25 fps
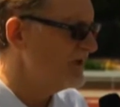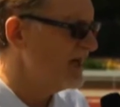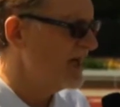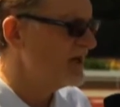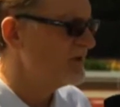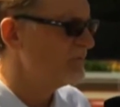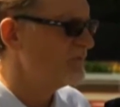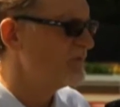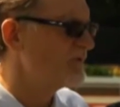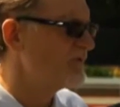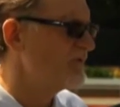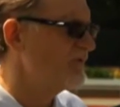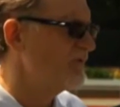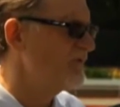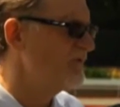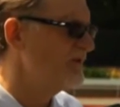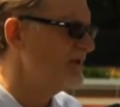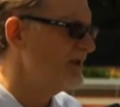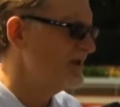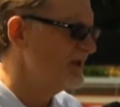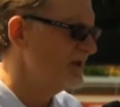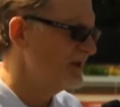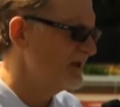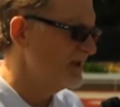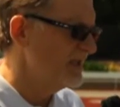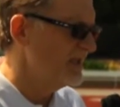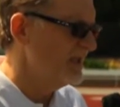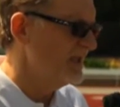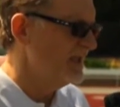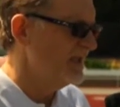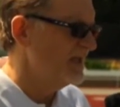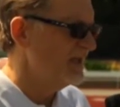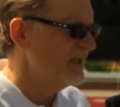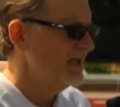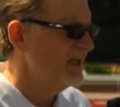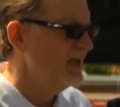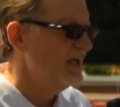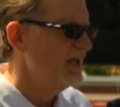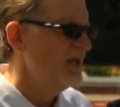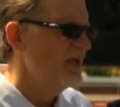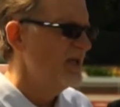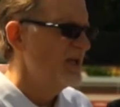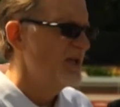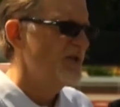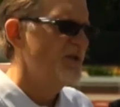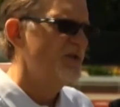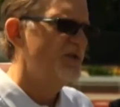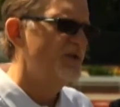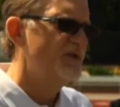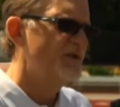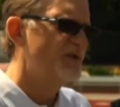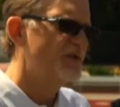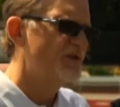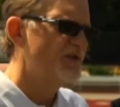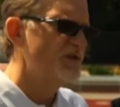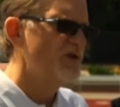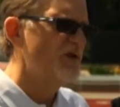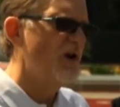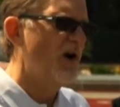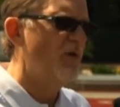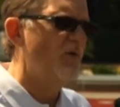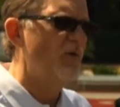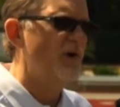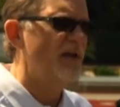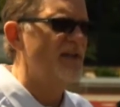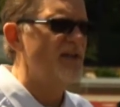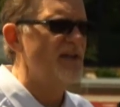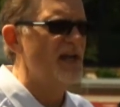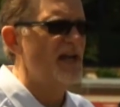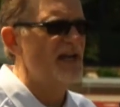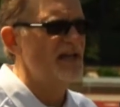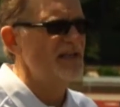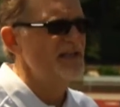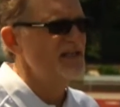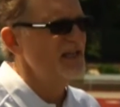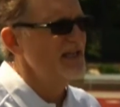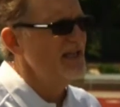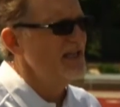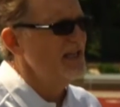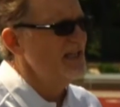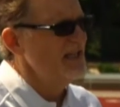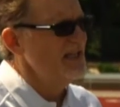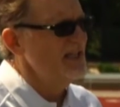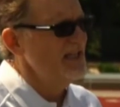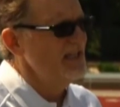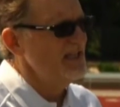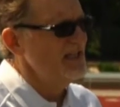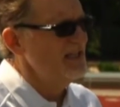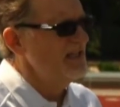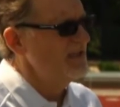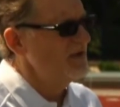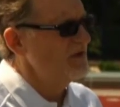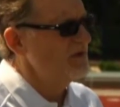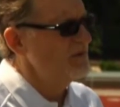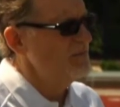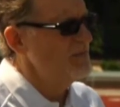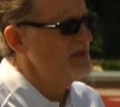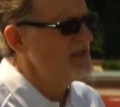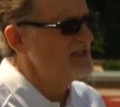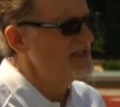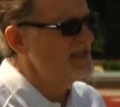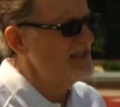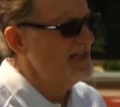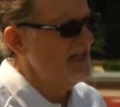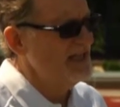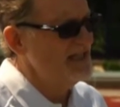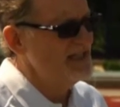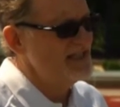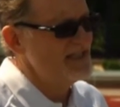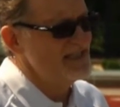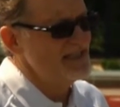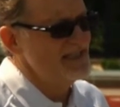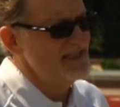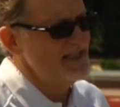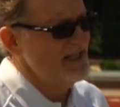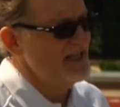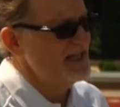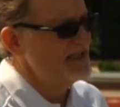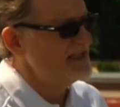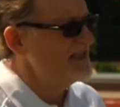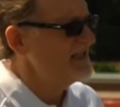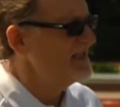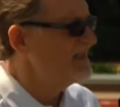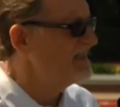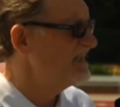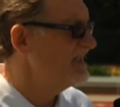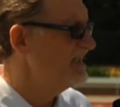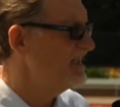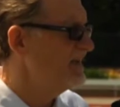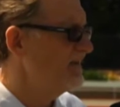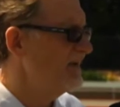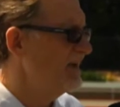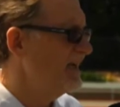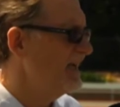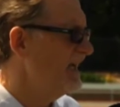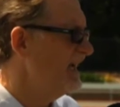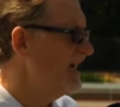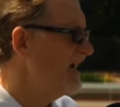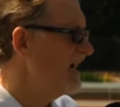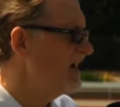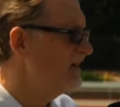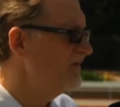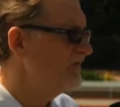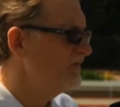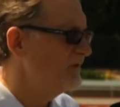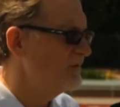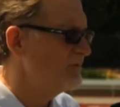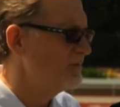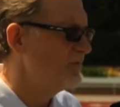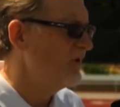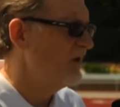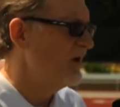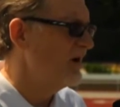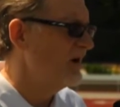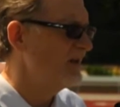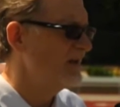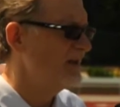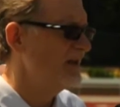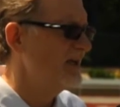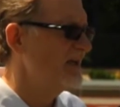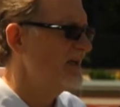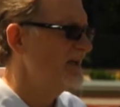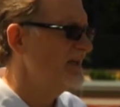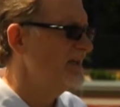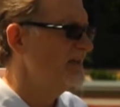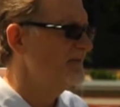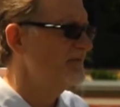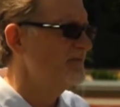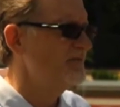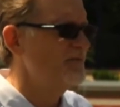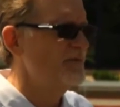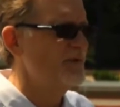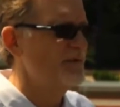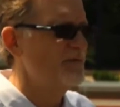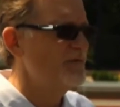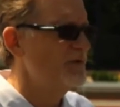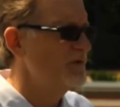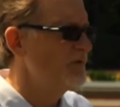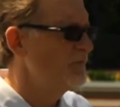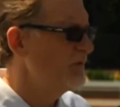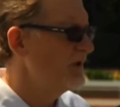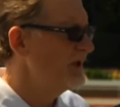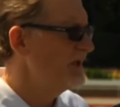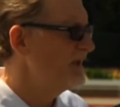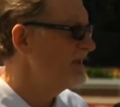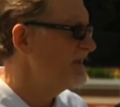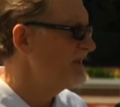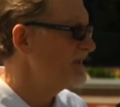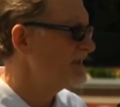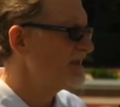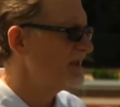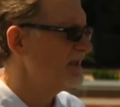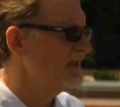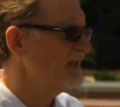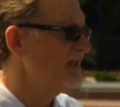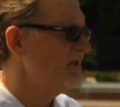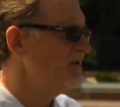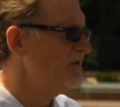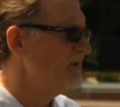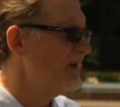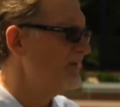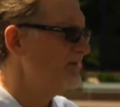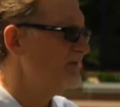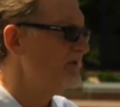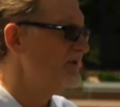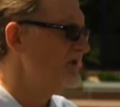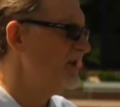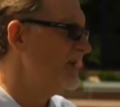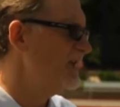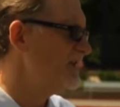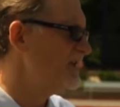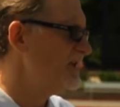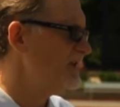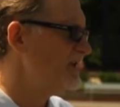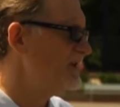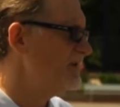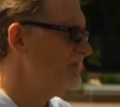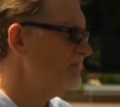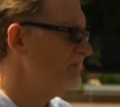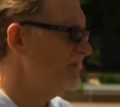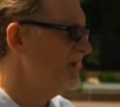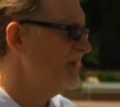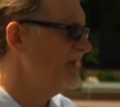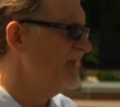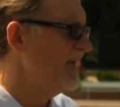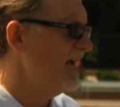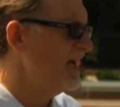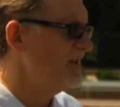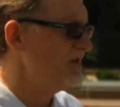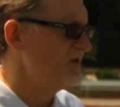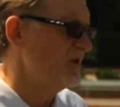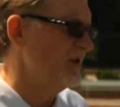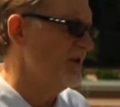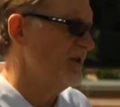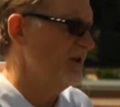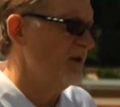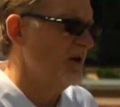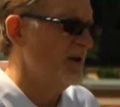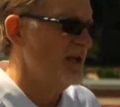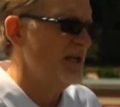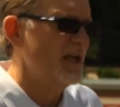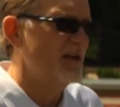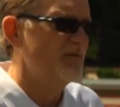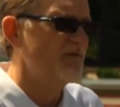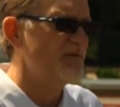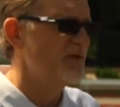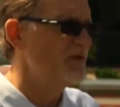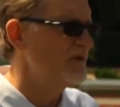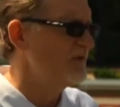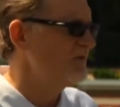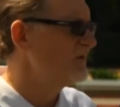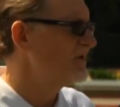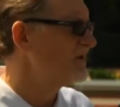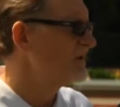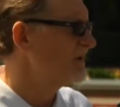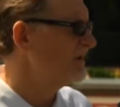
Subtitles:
to the league, just knowing that the Mid-States is the SEC of NAIA football. If you win in this league, you have a chance to compete nationally, and all you have to do is